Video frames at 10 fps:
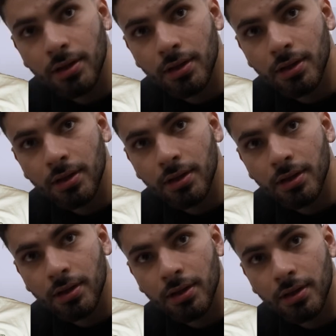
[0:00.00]

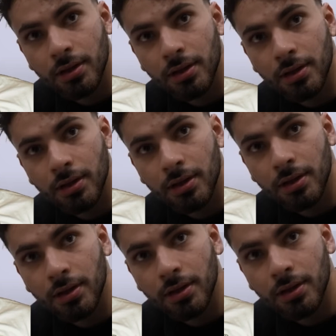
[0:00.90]

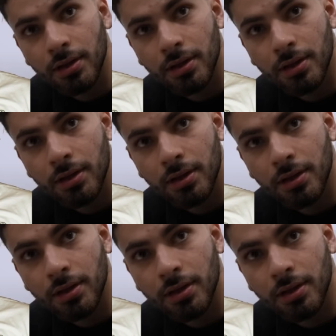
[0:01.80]

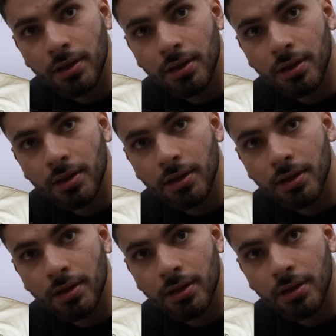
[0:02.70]

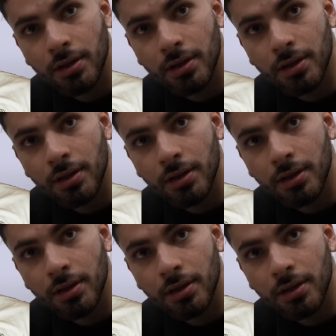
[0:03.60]

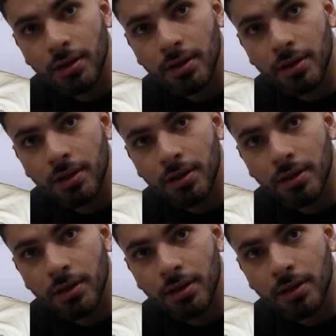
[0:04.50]
This person isn't speaking.